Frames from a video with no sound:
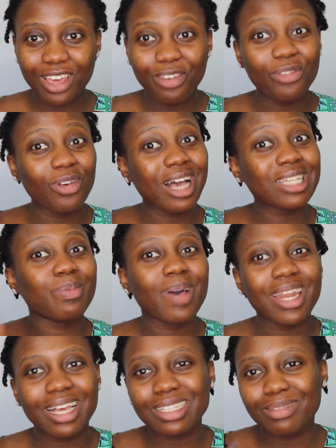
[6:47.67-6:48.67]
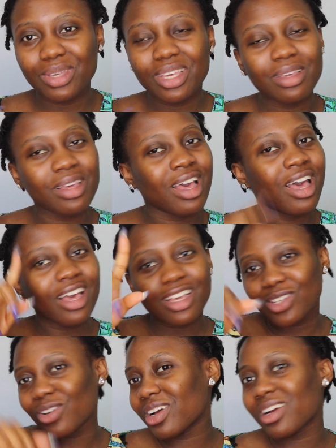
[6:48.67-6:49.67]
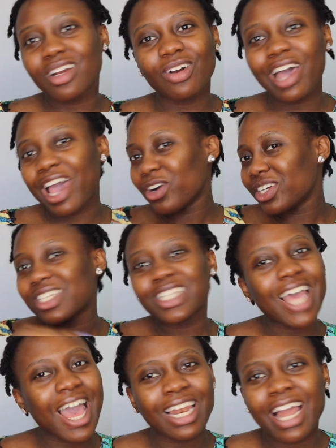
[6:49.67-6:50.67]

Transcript: If you're as bad as me, it's okay girl, I understand.